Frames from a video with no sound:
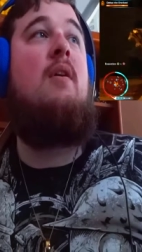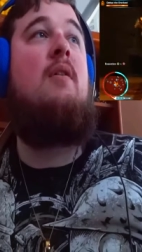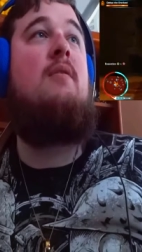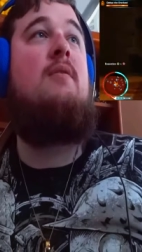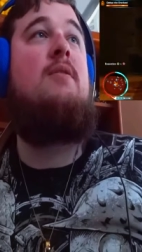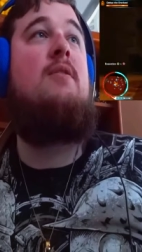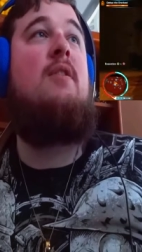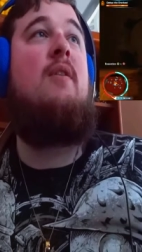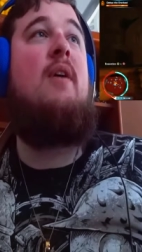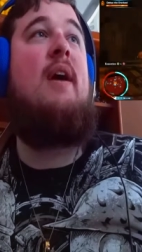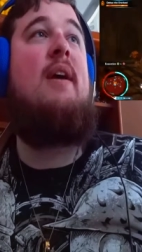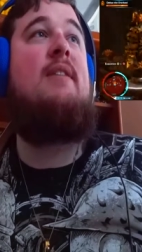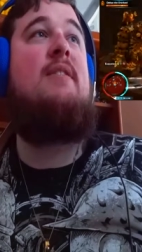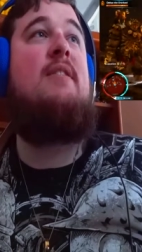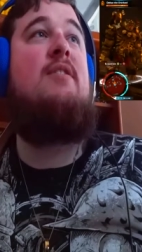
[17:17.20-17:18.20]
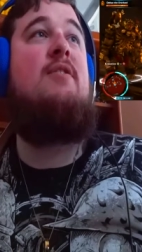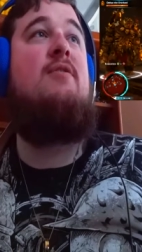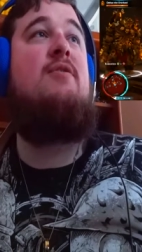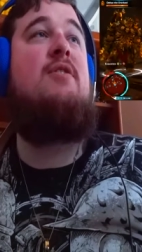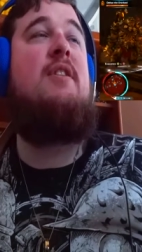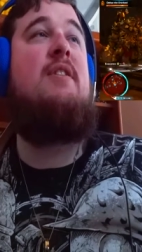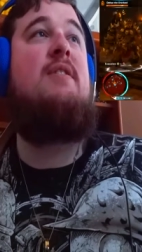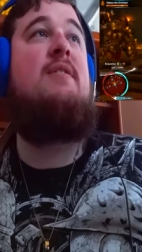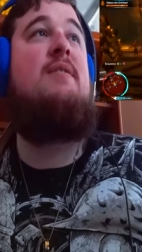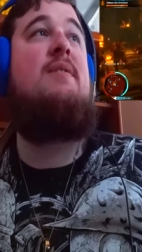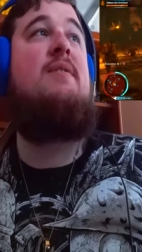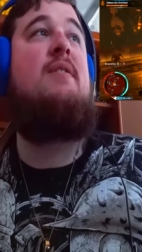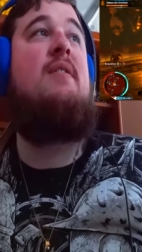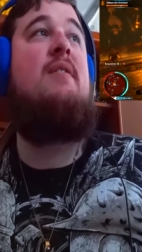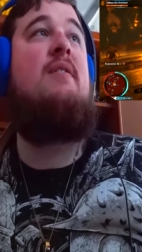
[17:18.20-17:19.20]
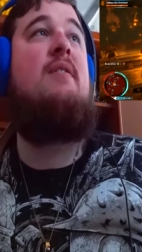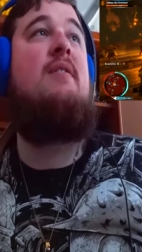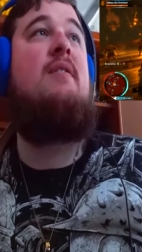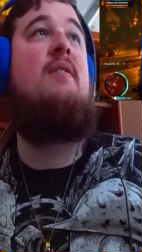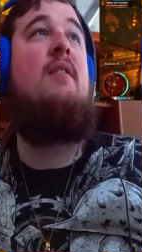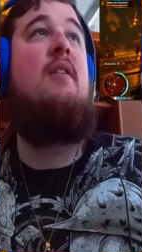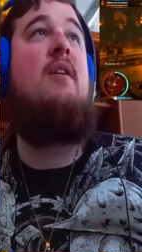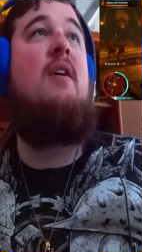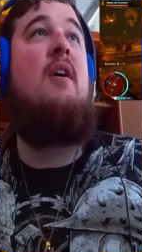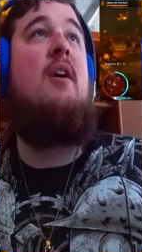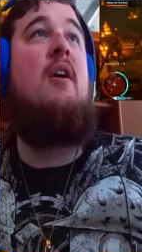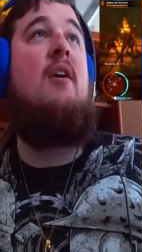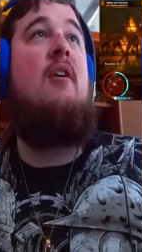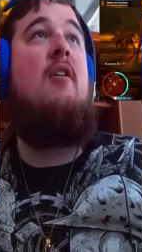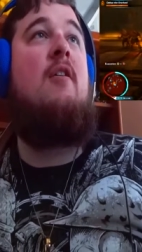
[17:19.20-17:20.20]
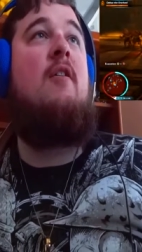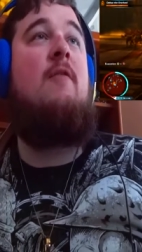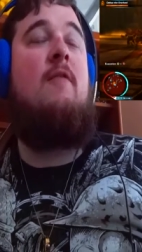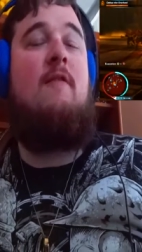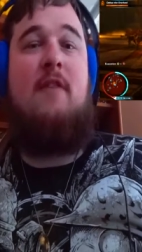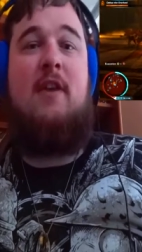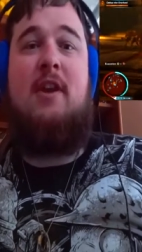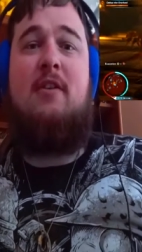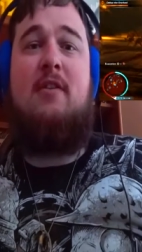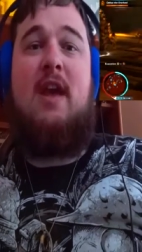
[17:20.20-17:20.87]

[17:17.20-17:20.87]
So, executions. Video